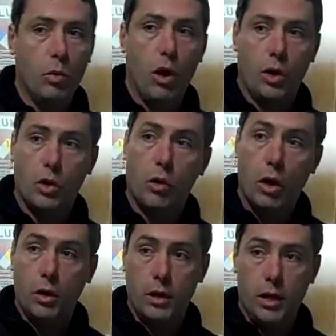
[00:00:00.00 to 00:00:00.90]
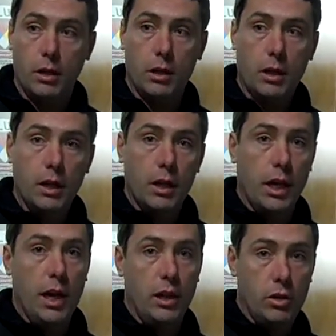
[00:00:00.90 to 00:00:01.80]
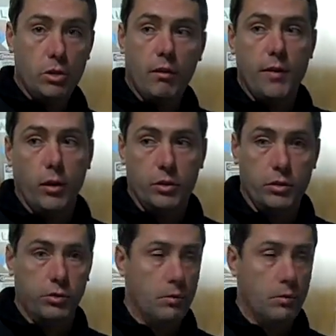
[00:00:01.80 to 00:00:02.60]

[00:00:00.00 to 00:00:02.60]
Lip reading: water quality getting to the filters.